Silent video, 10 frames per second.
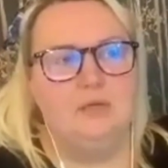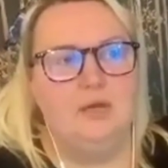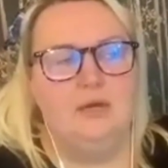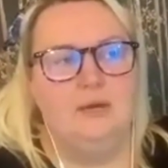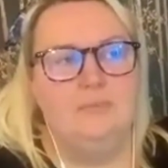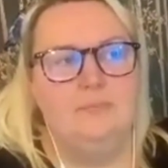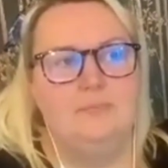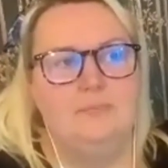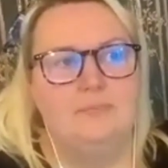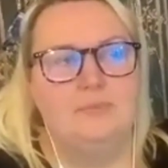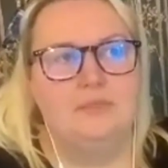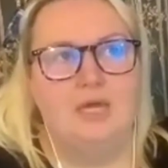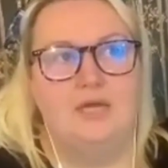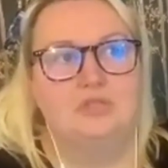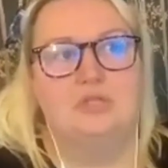
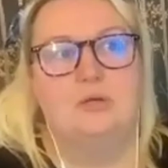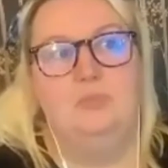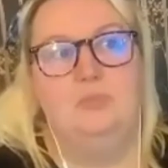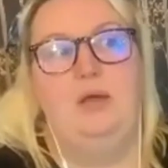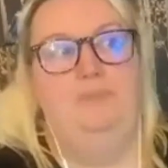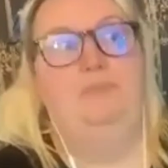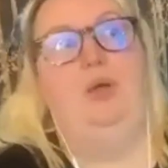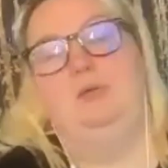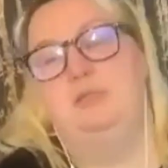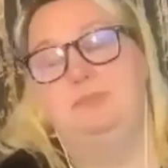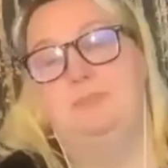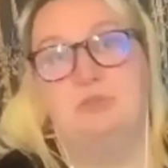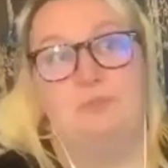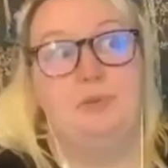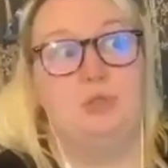just I
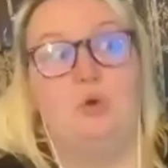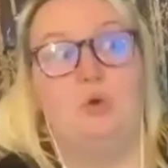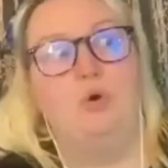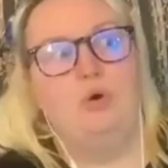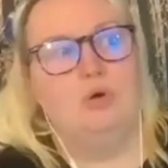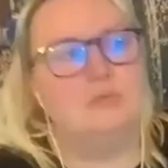suppose a pure